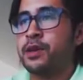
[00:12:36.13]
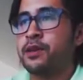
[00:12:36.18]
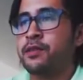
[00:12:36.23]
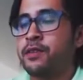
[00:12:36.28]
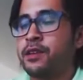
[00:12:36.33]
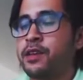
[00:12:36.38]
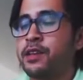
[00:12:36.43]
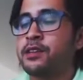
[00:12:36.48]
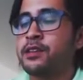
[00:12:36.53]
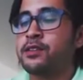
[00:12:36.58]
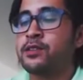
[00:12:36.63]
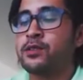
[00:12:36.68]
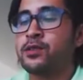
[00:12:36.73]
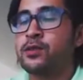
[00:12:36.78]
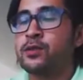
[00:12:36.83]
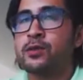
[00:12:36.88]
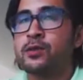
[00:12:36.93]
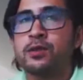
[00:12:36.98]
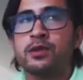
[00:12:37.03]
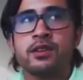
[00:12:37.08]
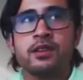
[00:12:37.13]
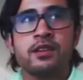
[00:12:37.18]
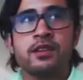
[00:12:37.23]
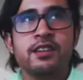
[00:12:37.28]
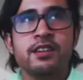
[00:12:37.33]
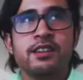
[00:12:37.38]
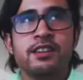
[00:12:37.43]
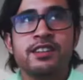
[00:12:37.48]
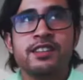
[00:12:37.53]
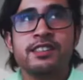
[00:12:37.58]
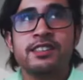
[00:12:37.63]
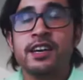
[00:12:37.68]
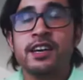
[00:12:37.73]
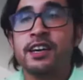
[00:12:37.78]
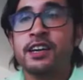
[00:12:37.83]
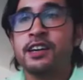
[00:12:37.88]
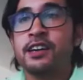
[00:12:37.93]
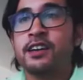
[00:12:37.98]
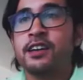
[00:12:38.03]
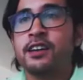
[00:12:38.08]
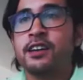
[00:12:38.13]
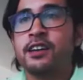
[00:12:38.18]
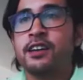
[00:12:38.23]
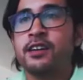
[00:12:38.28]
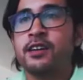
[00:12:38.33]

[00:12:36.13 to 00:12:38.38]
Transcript: pivot into design.